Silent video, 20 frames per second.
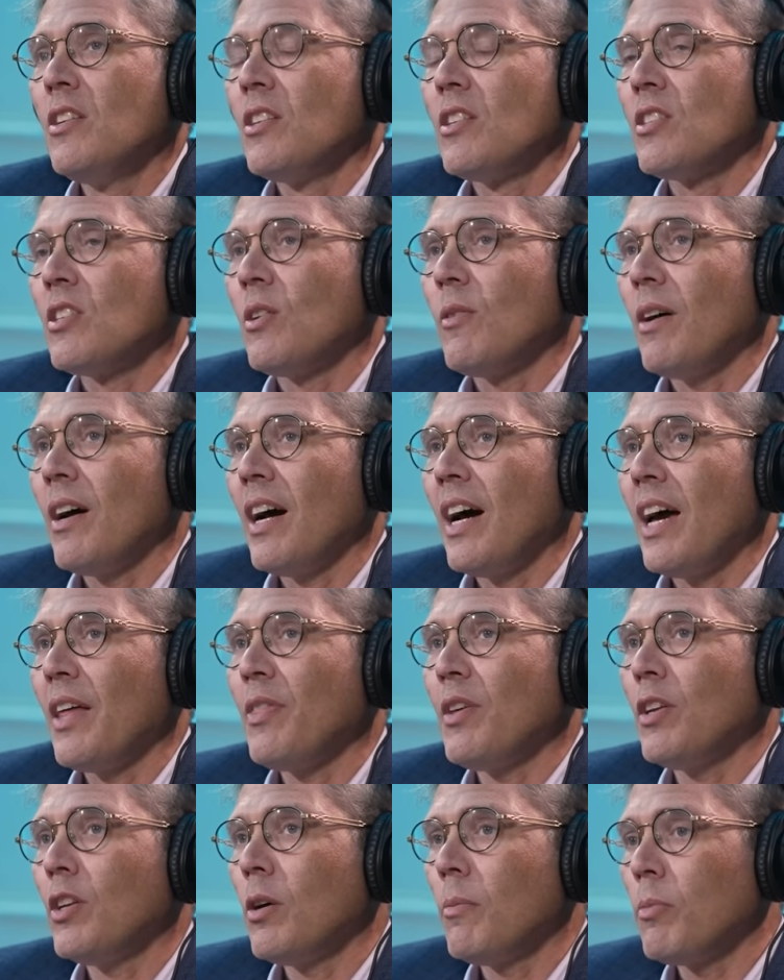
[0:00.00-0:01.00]
So I
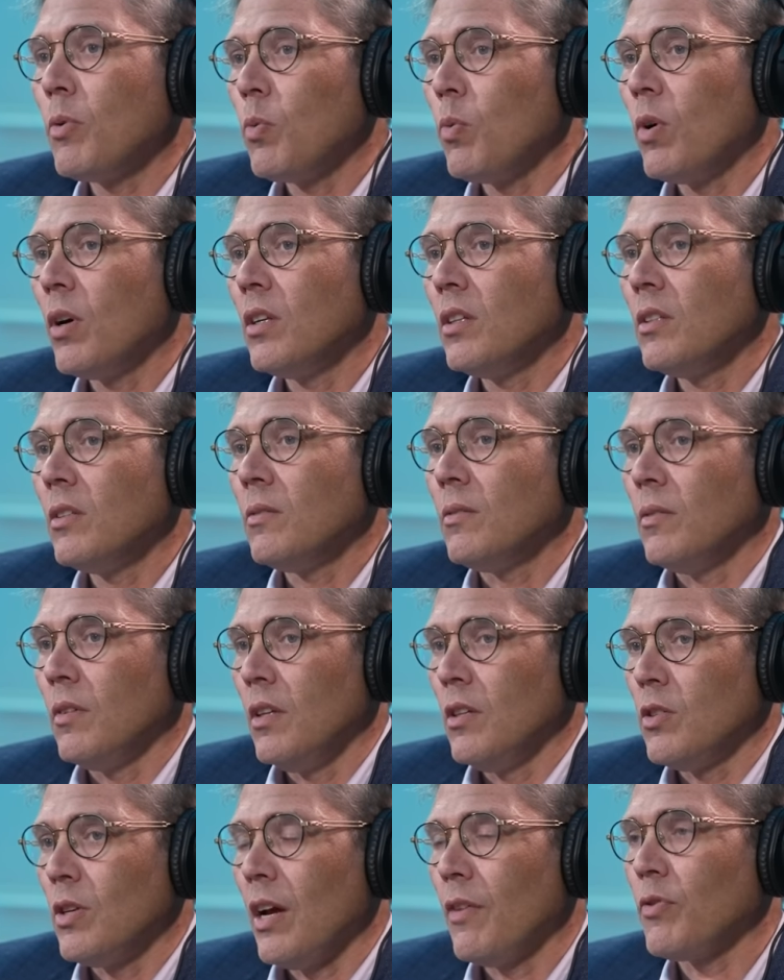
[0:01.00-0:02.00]
think number one
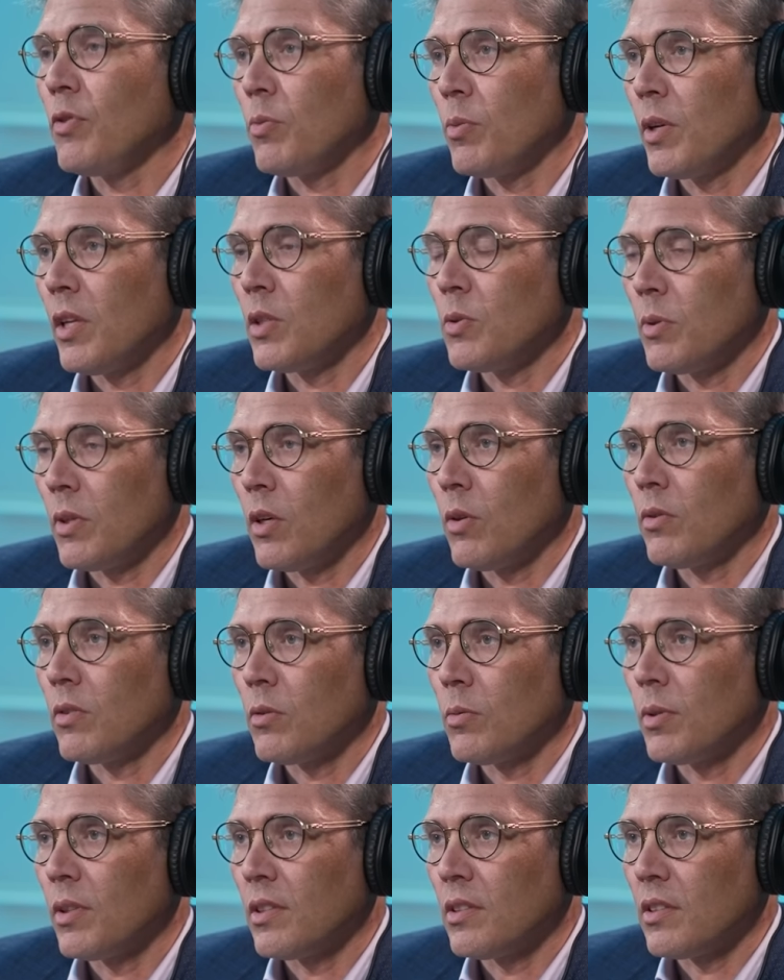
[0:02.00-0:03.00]
is you have to realize when you go
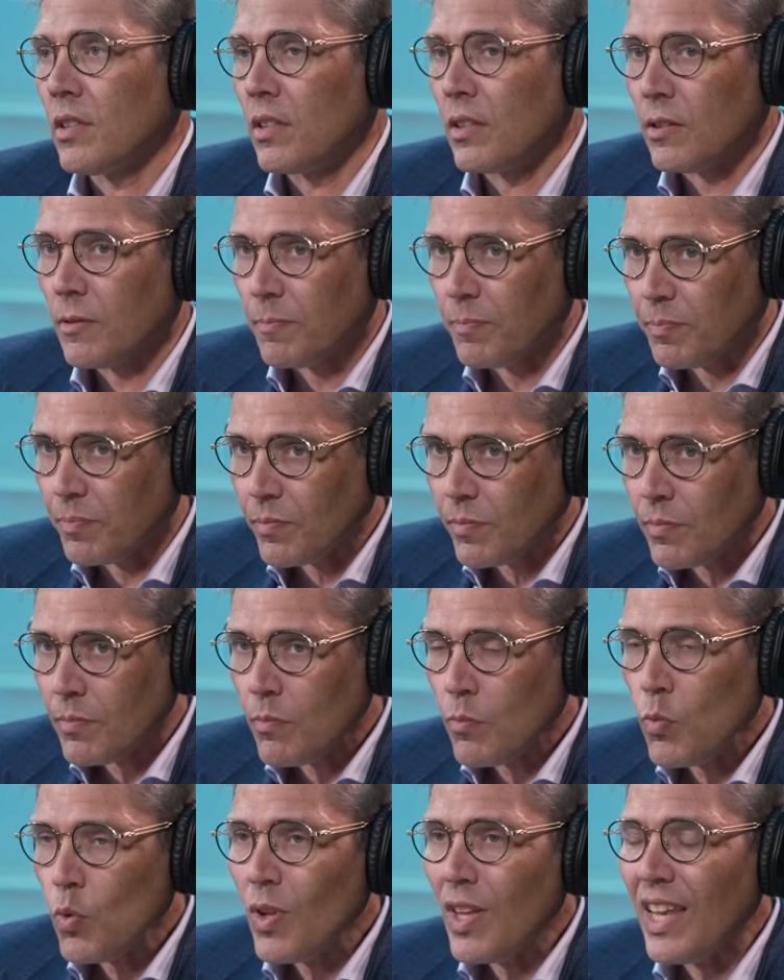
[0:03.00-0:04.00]
into real estate,
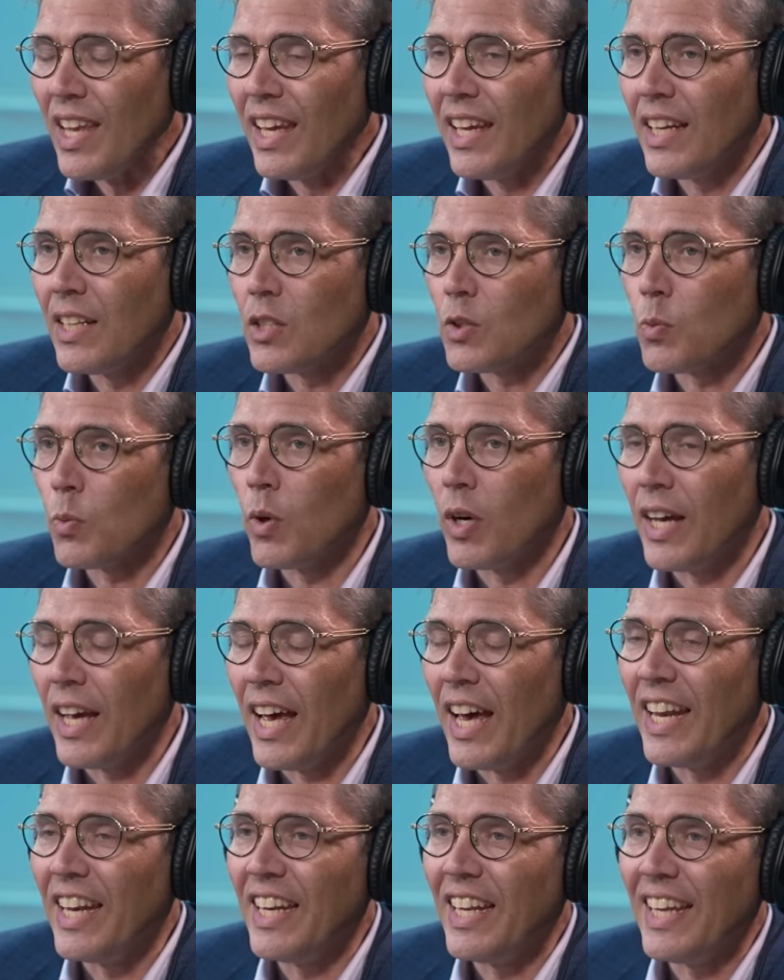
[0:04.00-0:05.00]
it's
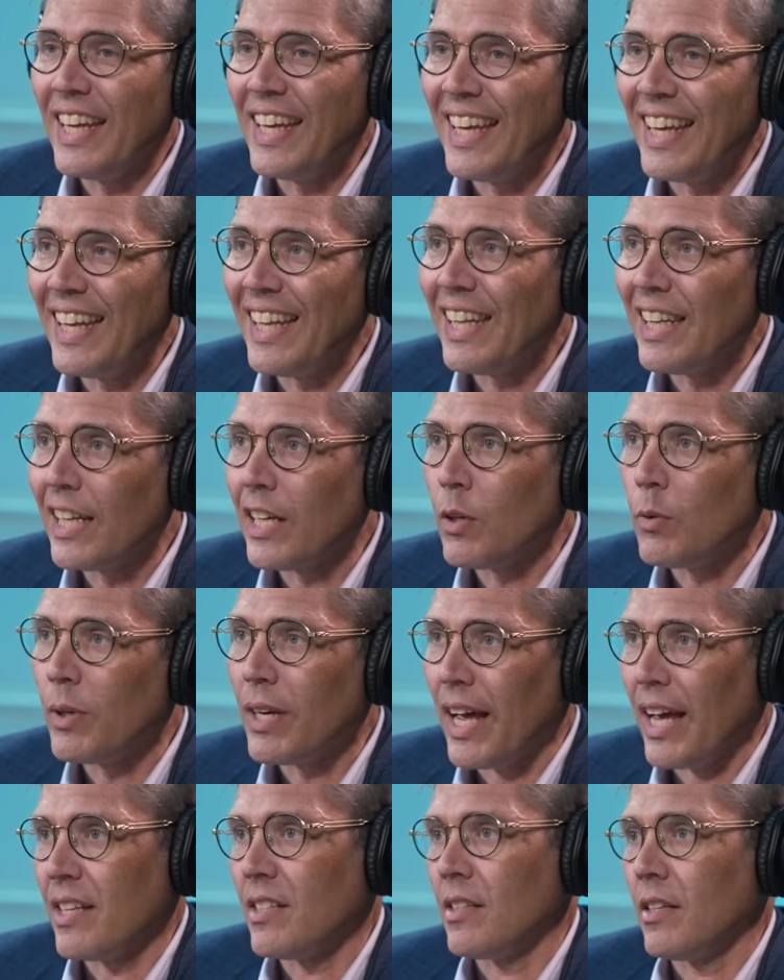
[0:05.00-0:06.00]
an illiquid
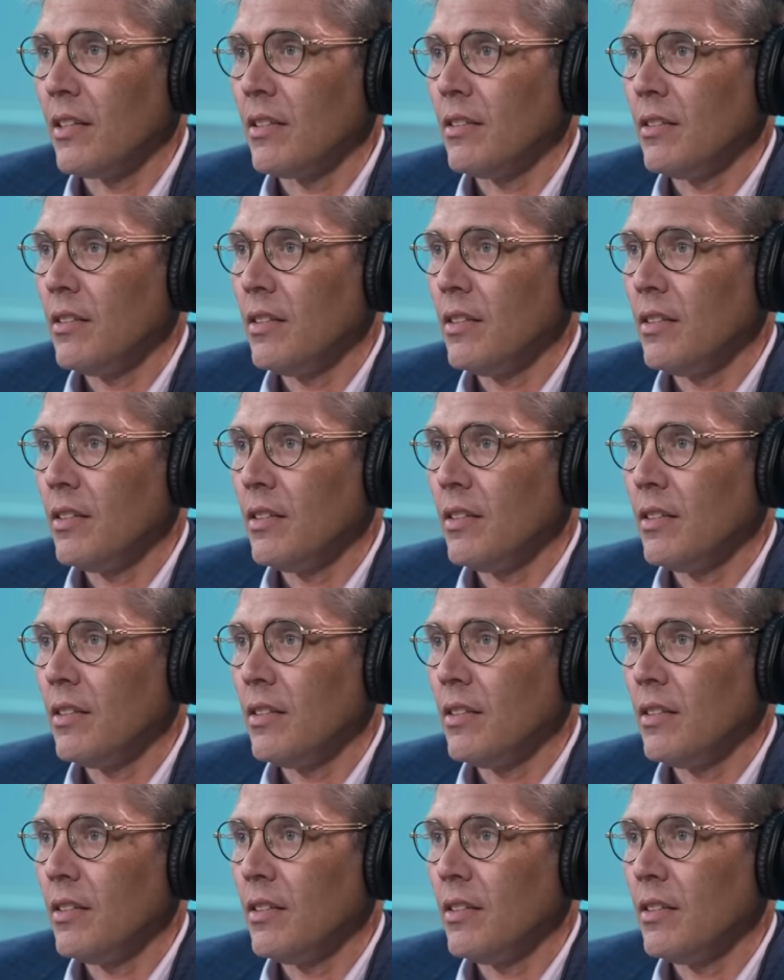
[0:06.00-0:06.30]
asset.